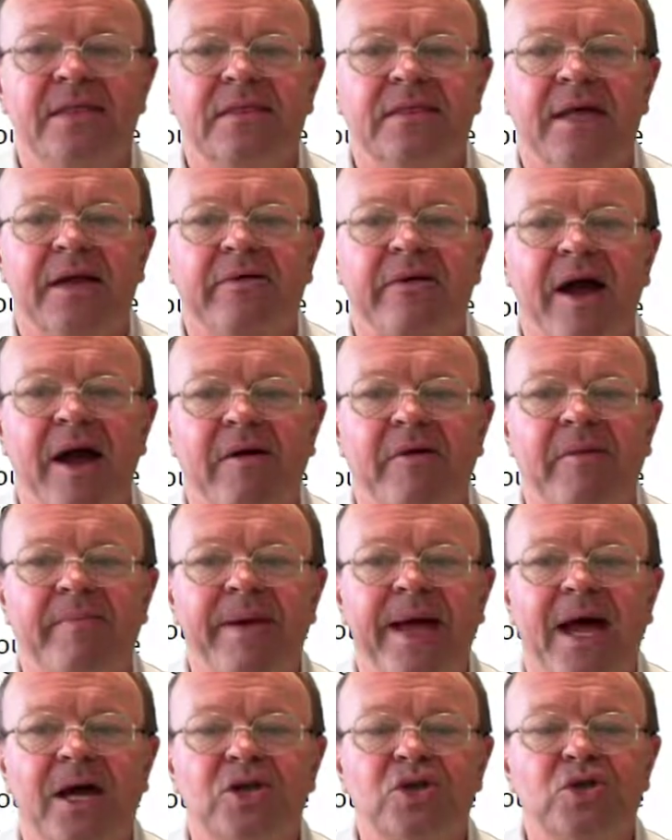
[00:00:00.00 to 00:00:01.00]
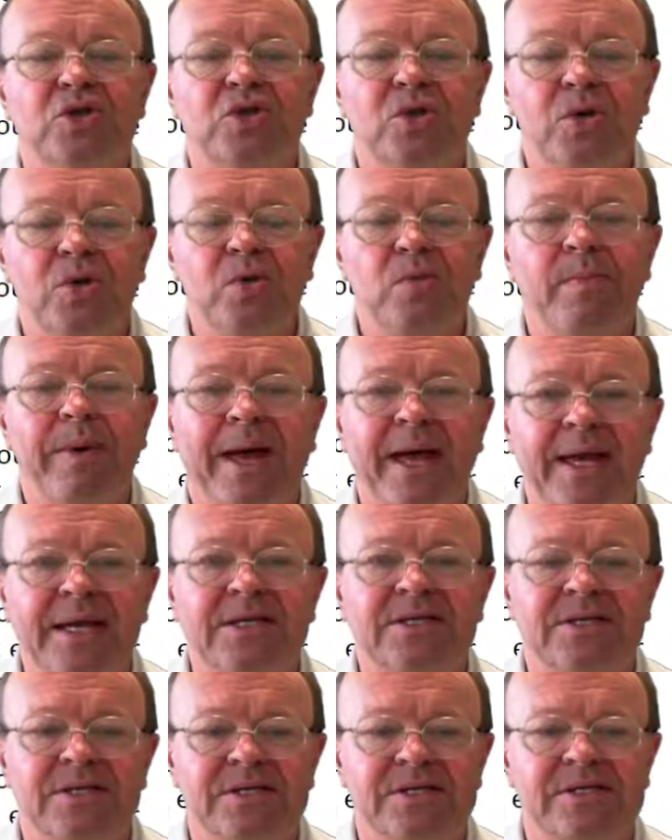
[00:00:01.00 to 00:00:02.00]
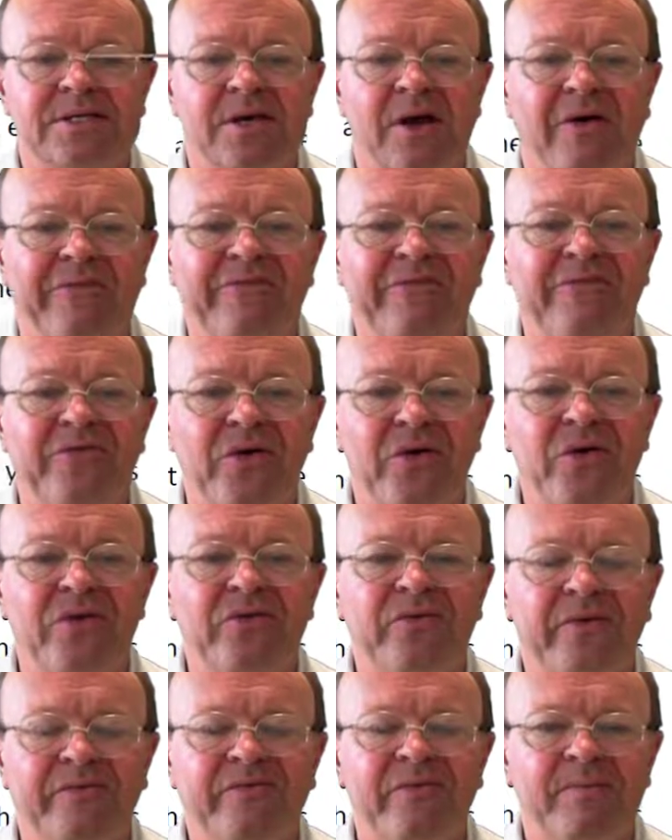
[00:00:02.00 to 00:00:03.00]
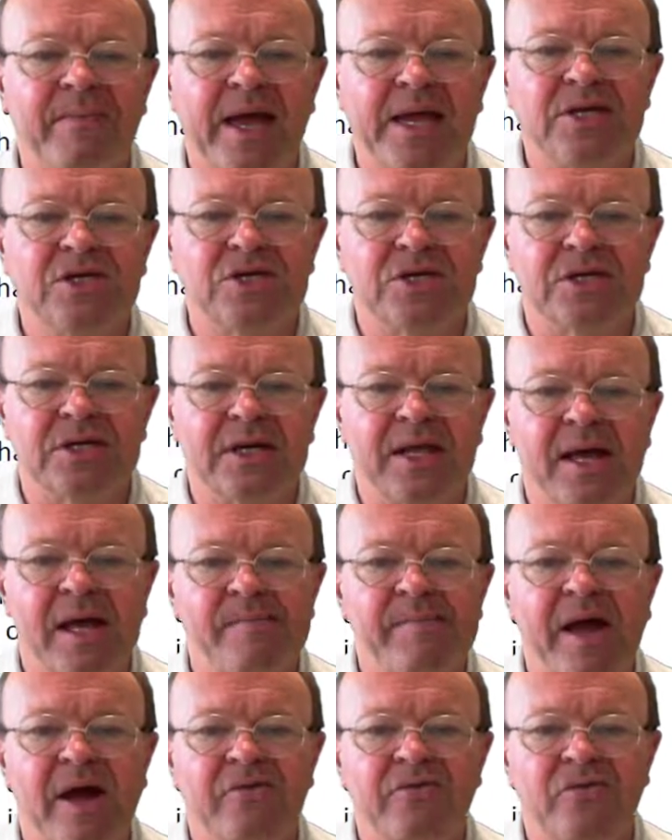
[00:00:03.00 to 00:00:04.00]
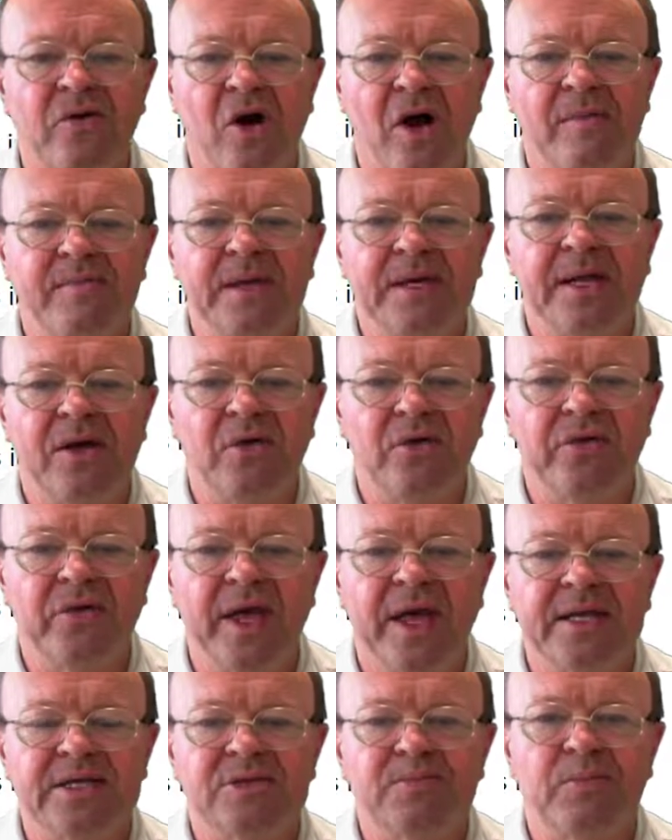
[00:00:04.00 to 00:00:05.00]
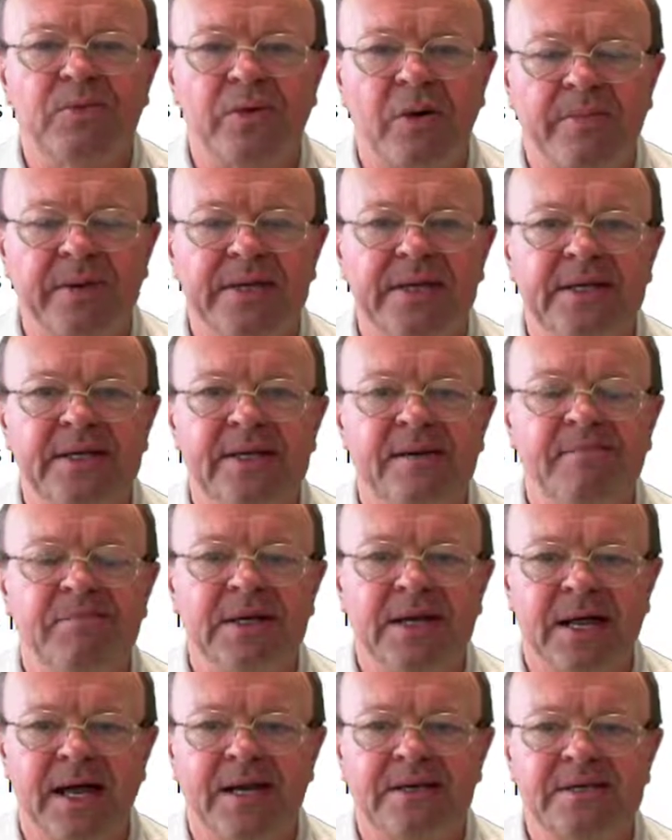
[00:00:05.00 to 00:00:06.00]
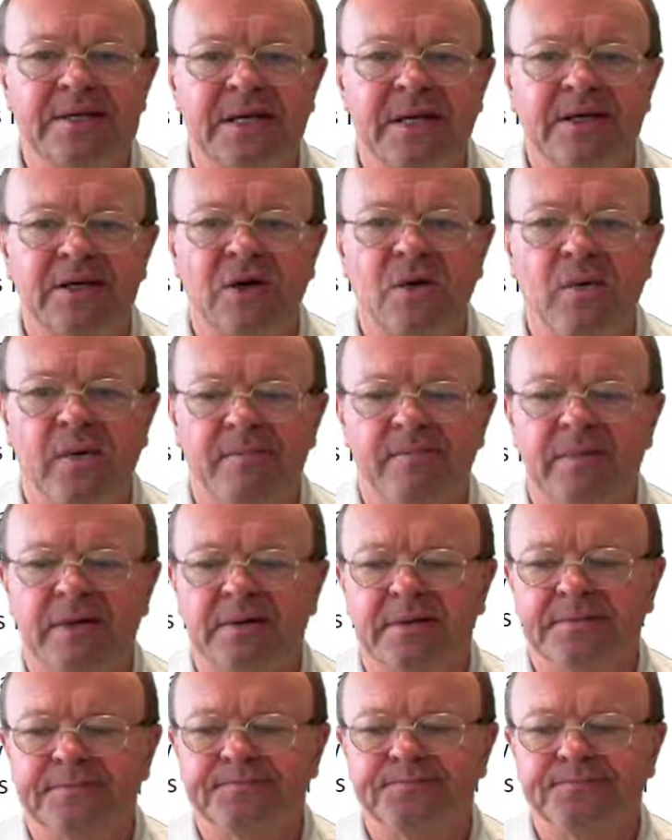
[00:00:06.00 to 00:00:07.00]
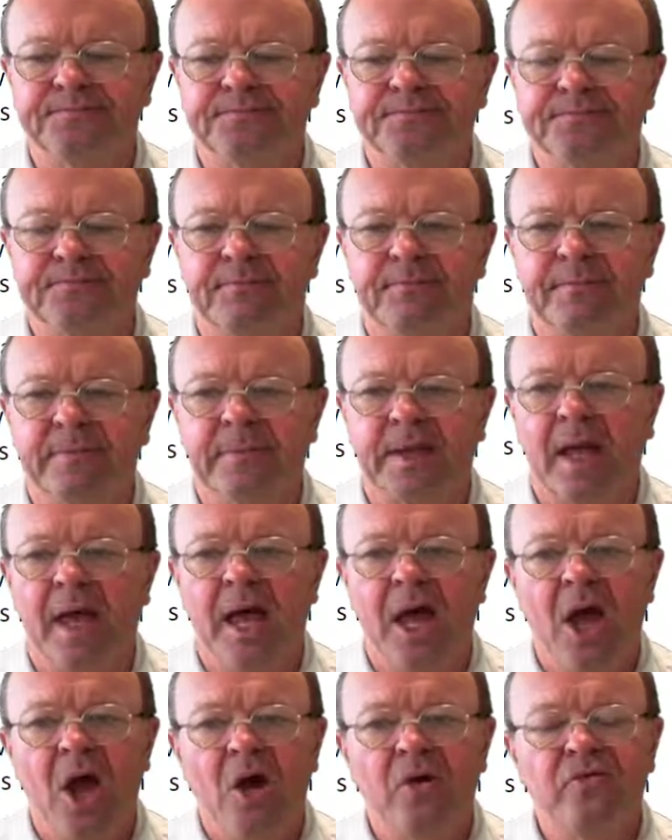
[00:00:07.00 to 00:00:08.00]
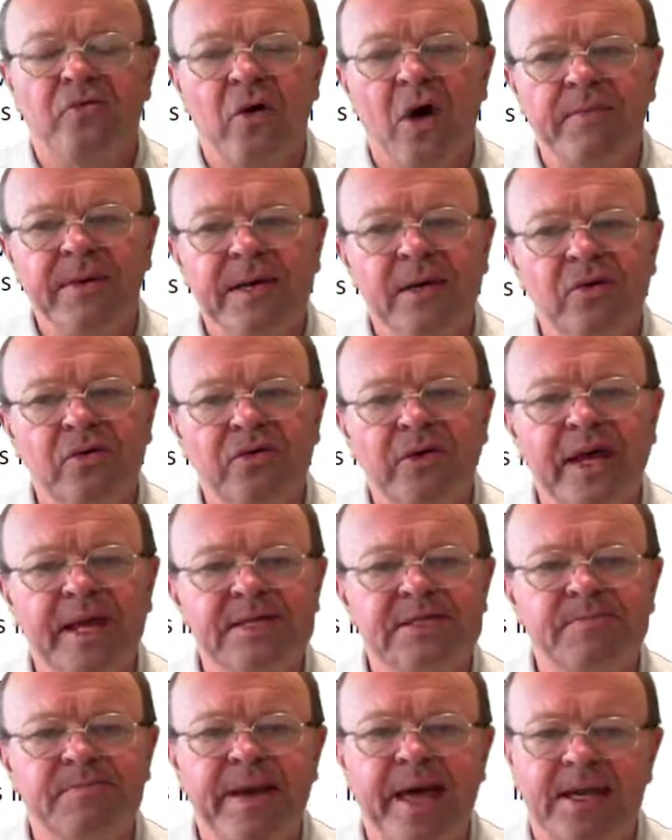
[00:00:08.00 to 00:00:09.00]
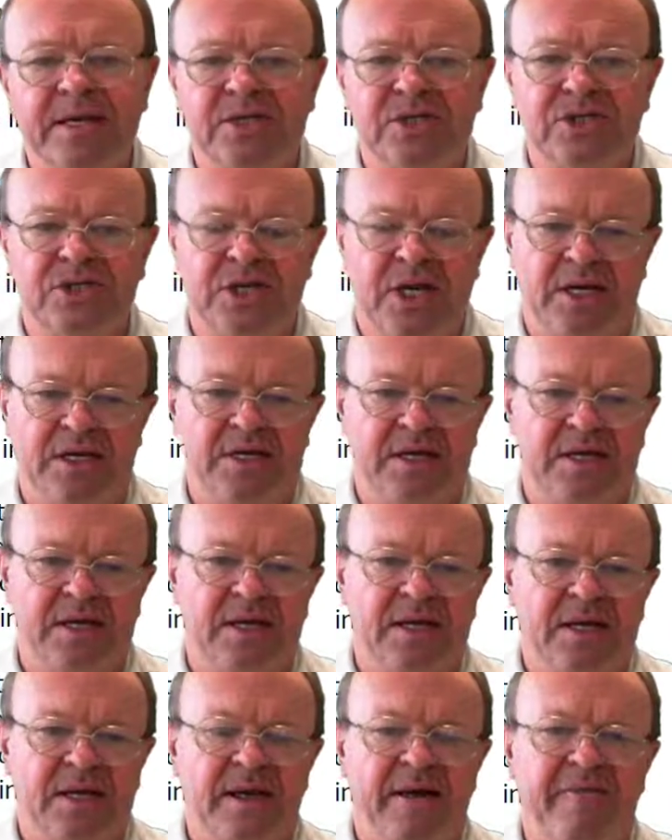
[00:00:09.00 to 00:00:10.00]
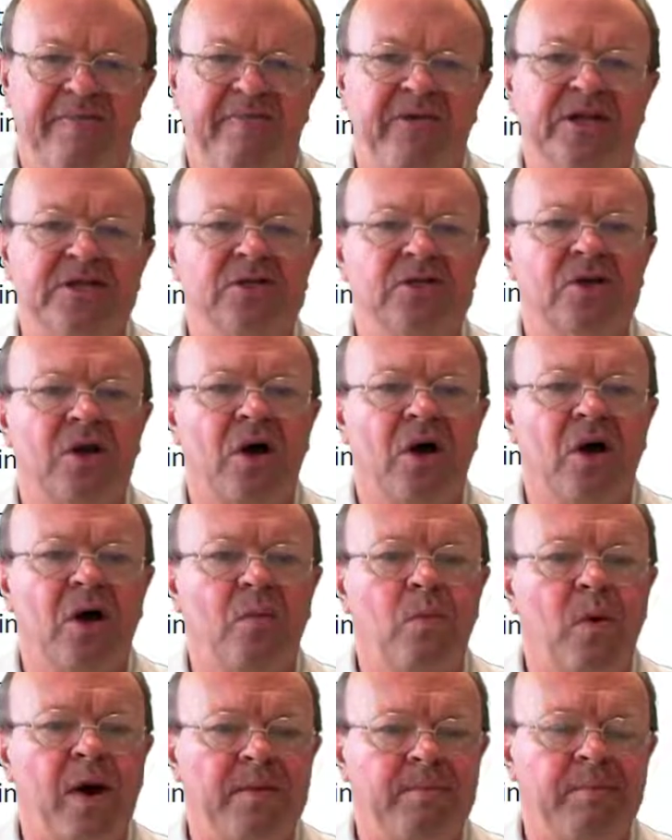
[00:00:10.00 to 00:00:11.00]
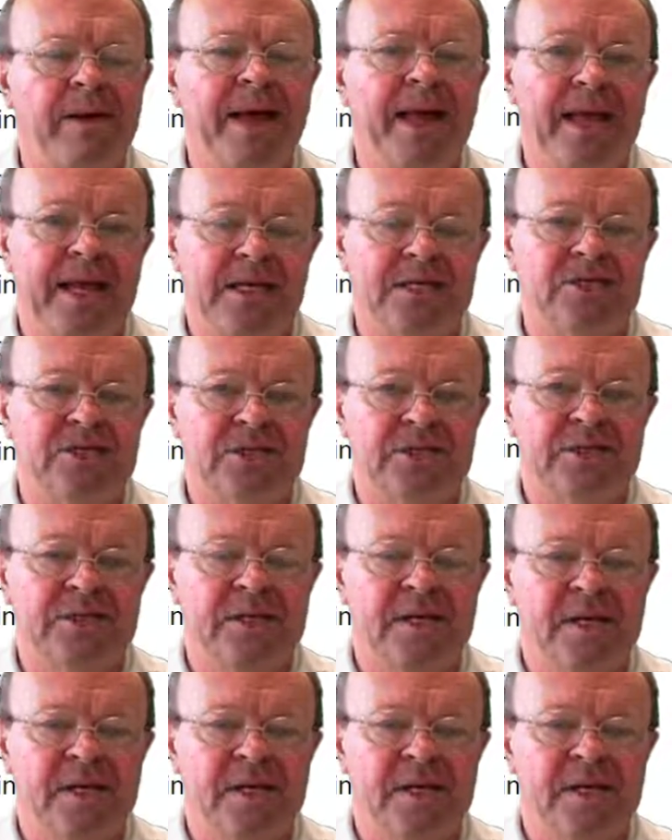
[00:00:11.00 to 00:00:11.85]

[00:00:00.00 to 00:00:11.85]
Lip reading: there are about 2 pages of further information about Ryman Healthcare's property, plant and equipment. Ryman Healthcare's balance sheet fits on 1 page,